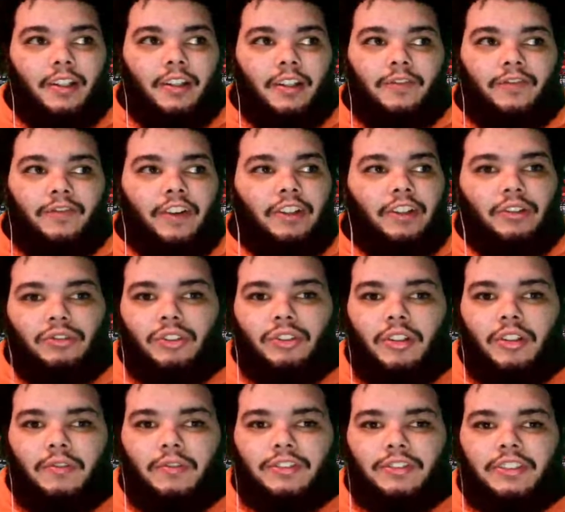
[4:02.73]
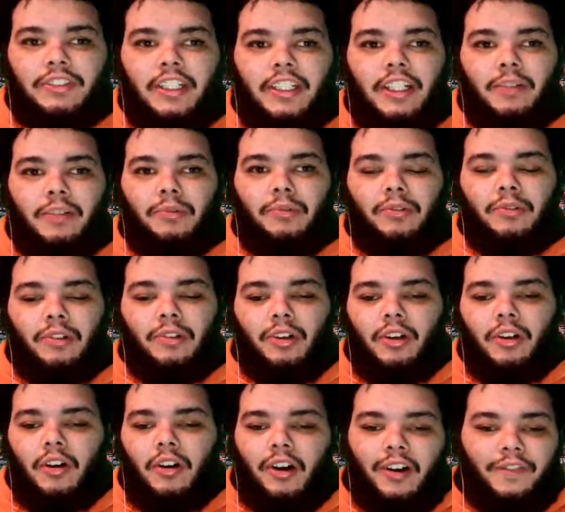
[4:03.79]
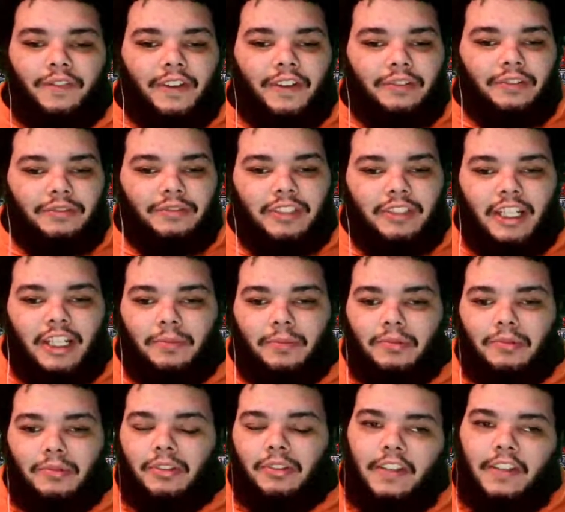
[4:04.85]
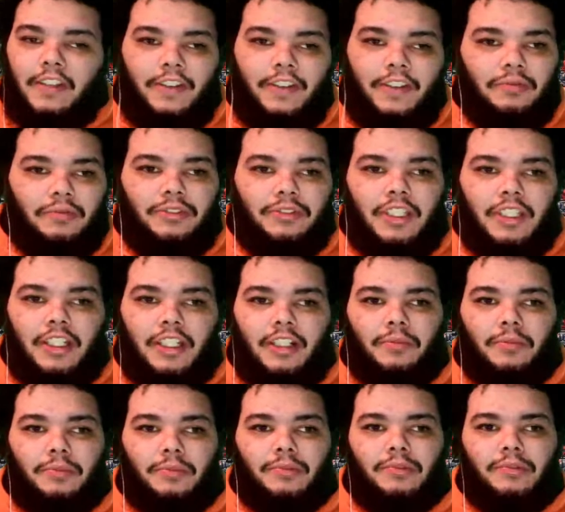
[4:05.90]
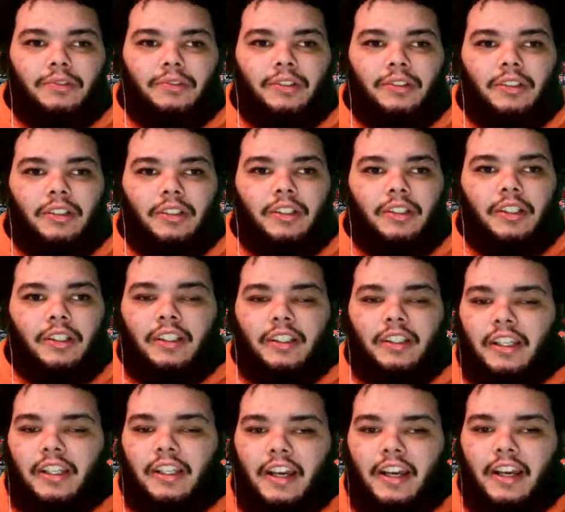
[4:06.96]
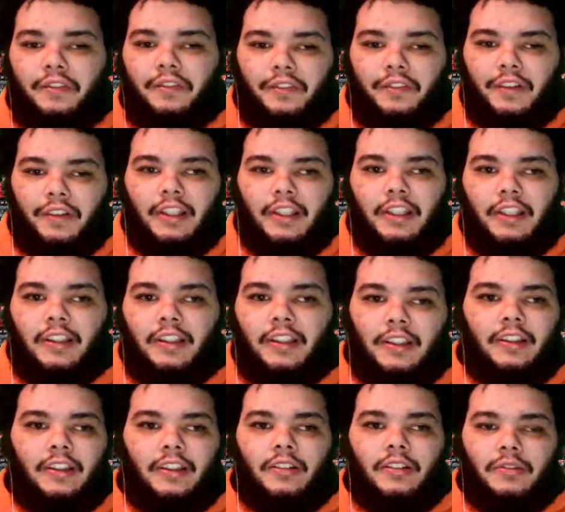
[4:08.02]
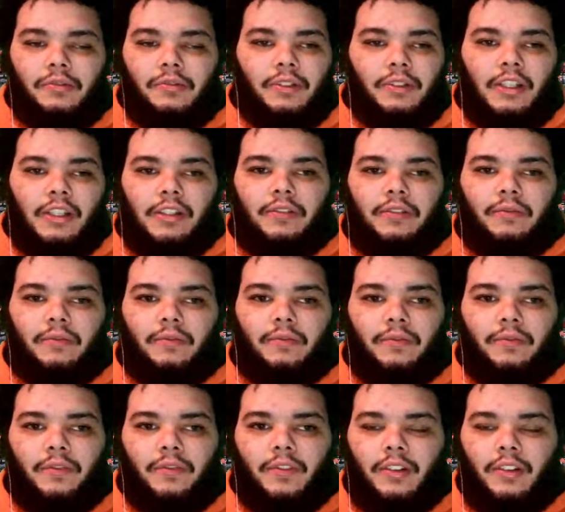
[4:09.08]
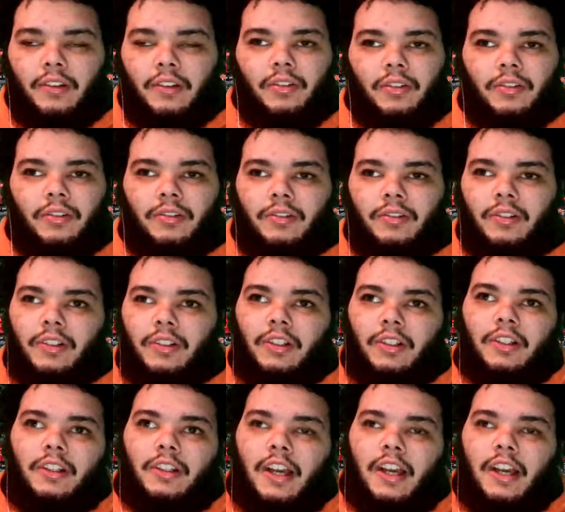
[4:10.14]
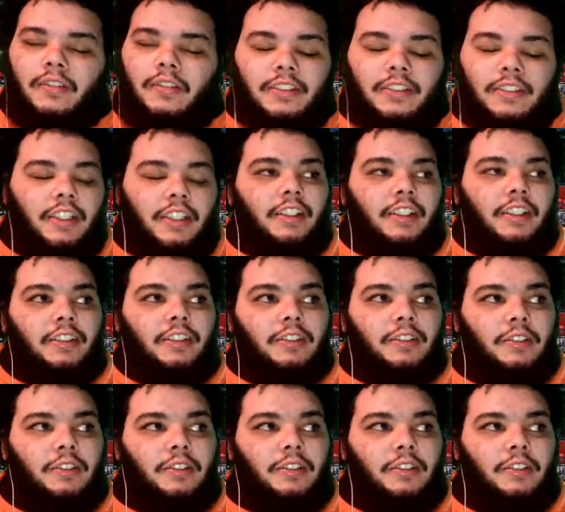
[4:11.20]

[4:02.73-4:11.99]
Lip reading: Free throw shooting was terrible. Offense was terrible. Defense was terrible. Getting out, you were getting. How do I say this?